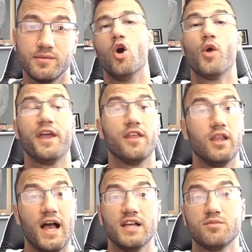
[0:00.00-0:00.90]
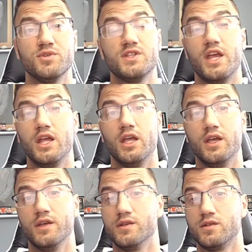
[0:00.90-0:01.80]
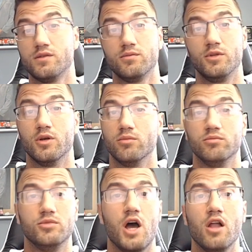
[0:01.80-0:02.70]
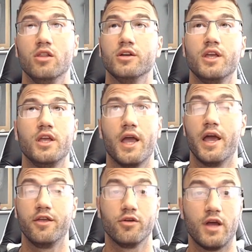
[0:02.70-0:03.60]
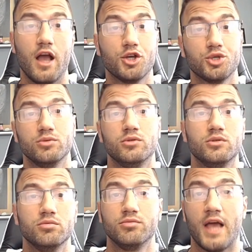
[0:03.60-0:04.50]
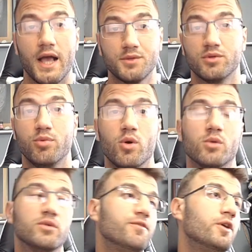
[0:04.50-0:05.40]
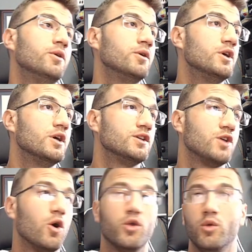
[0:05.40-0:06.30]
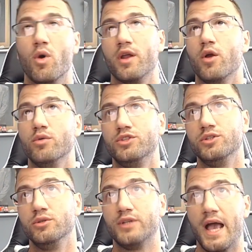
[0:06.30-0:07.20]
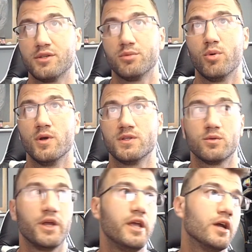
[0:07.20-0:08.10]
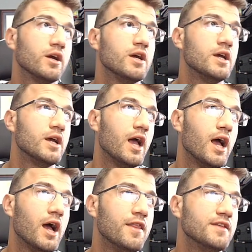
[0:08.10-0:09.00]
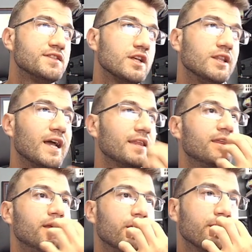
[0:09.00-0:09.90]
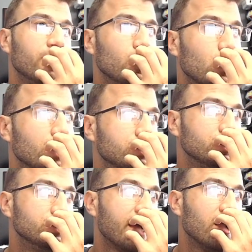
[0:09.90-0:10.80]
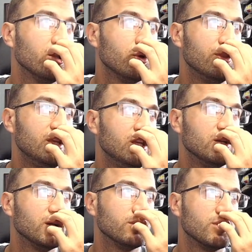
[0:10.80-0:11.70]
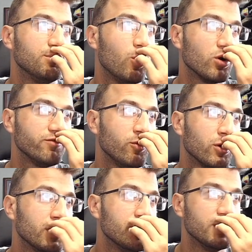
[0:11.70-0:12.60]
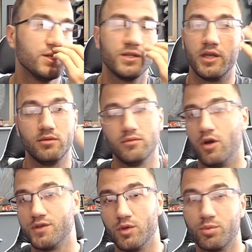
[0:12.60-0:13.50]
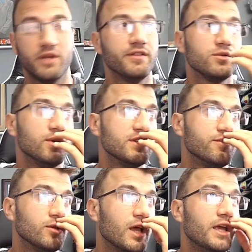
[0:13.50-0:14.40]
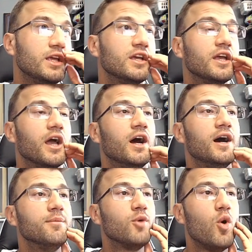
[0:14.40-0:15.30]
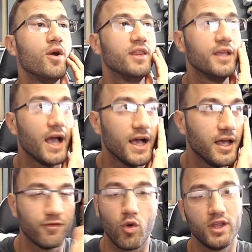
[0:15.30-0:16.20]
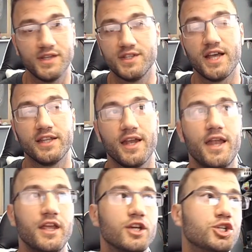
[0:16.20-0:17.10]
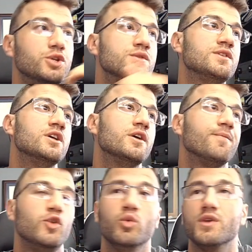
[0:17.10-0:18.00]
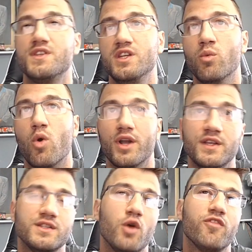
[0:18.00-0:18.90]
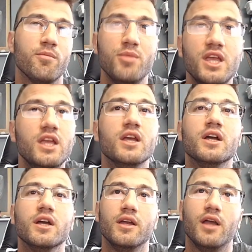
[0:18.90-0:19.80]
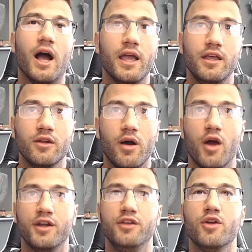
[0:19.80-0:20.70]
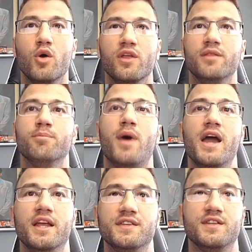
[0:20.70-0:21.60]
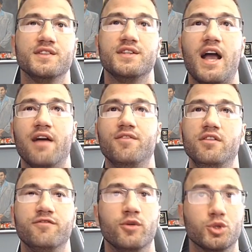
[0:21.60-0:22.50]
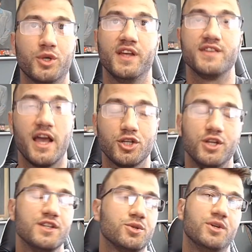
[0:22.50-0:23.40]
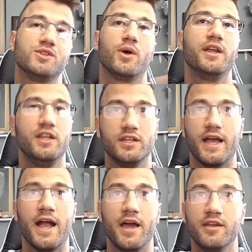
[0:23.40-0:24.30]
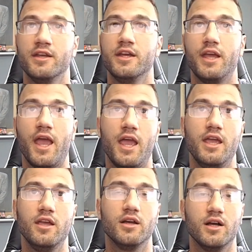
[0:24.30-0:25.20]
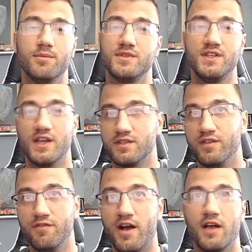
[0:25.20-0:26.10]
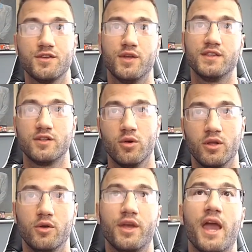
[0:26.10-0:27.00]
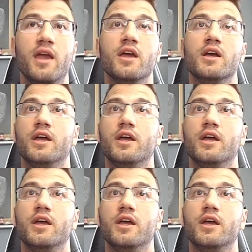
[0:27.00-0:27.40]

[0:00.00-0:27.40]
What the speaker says: Okay, the last mistake is, not looking at your actual tax report review. So you want to go to tax reports right here and then select the year that you want to download the report for, and also previous ones if you like. If Koinly has detected any issues, you will see warnings. So for me, I already know that Binance doesn't have the full transaction history, so I need to add a CSV file, so that's totally okay.